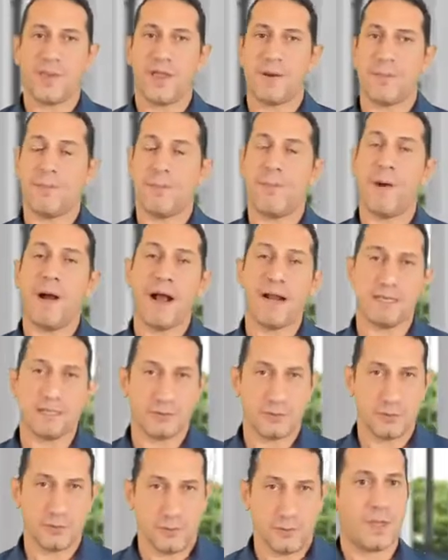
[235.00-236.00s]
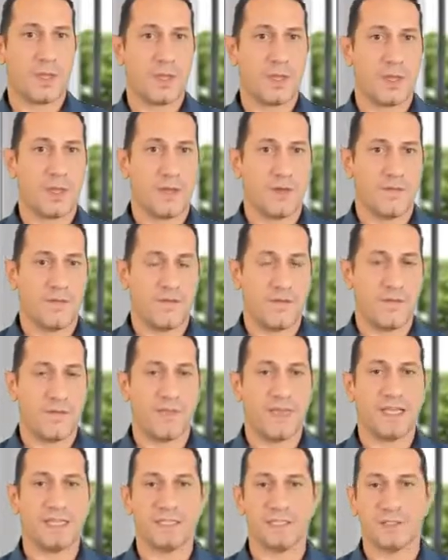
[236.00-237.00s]
part to part,
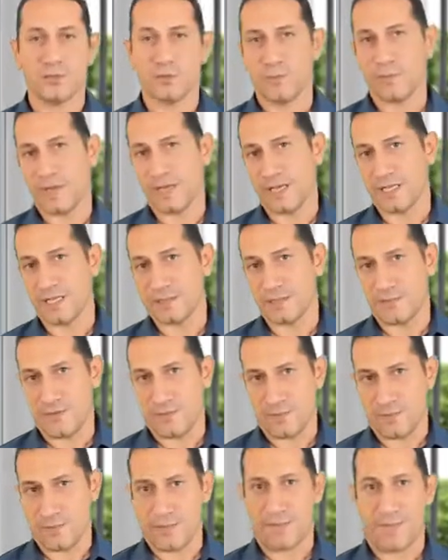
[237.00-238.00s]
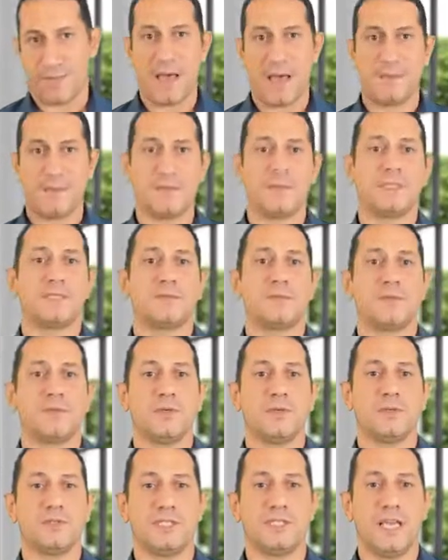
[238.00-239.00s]
females to males from the puppies, we
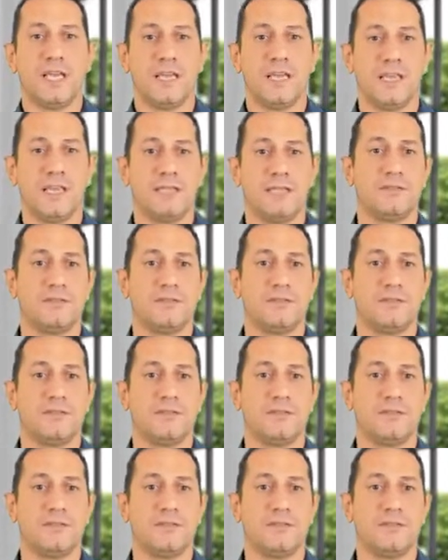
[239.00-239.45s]
would say that